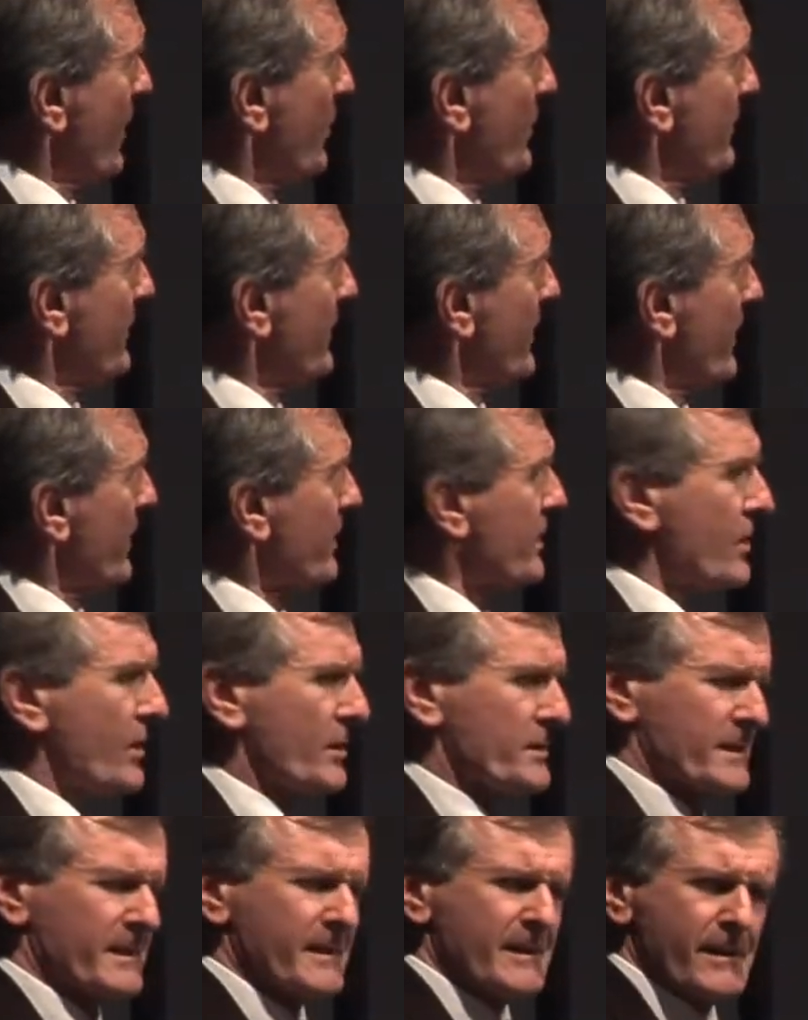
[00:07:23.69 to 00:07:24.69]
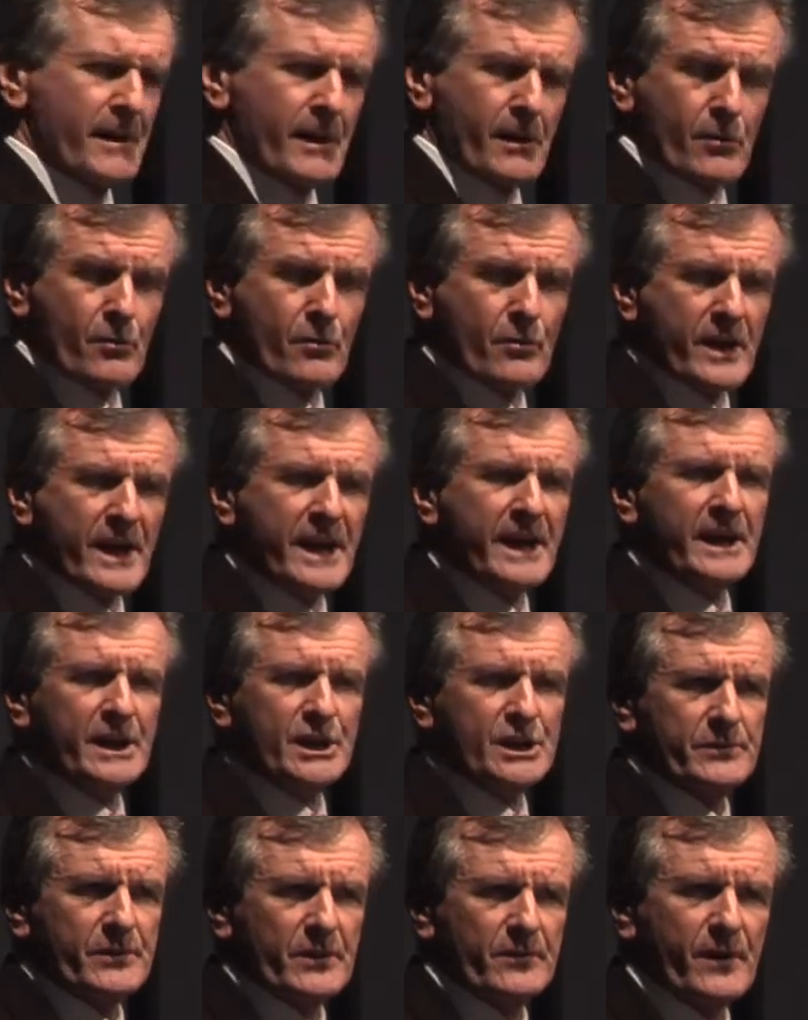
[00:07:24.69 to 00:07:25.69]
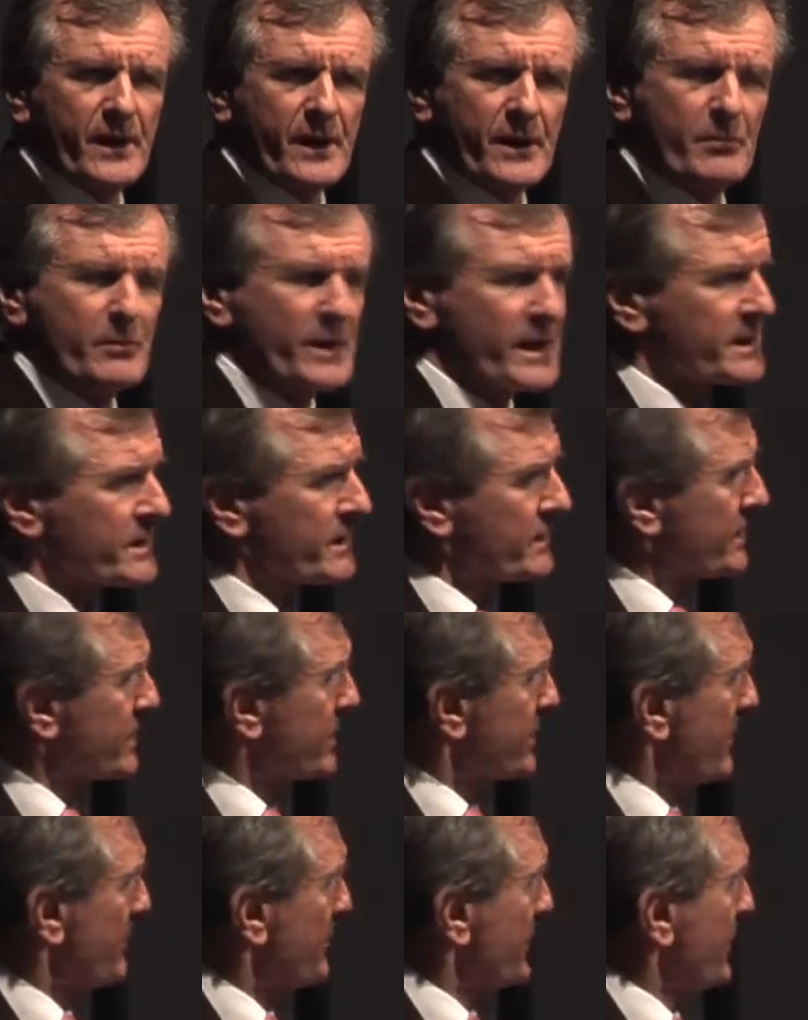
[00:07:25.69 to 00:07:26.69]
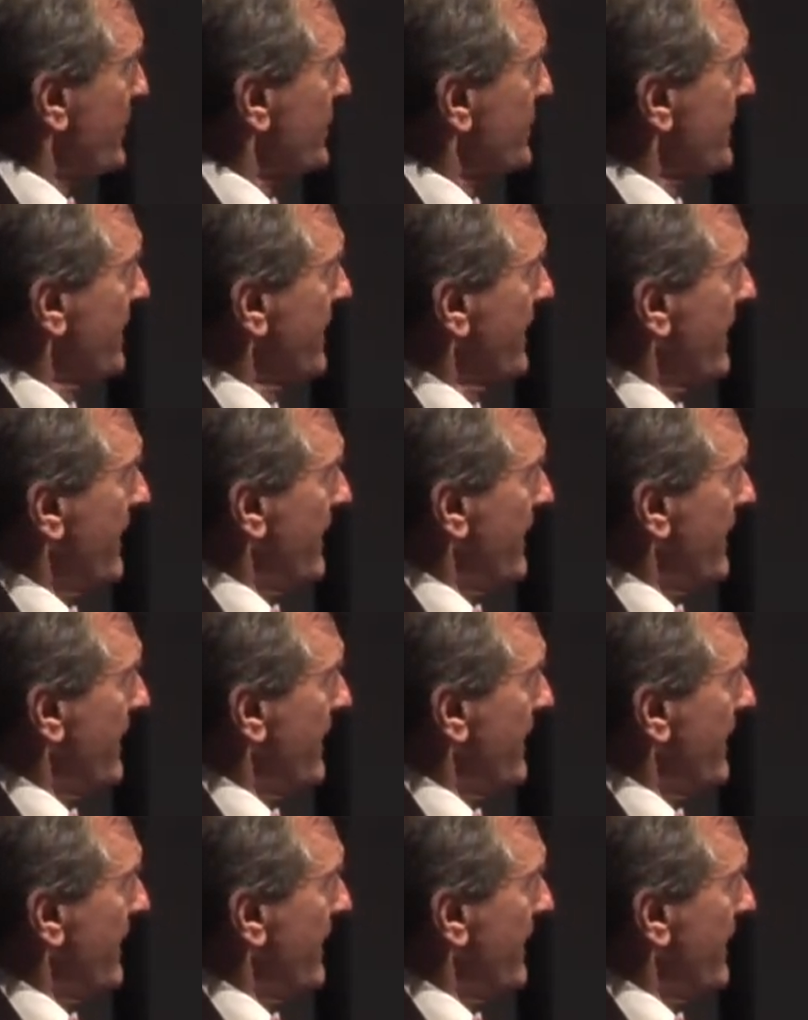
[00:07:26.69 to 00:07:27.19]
We've now got a range of environmental descriptors,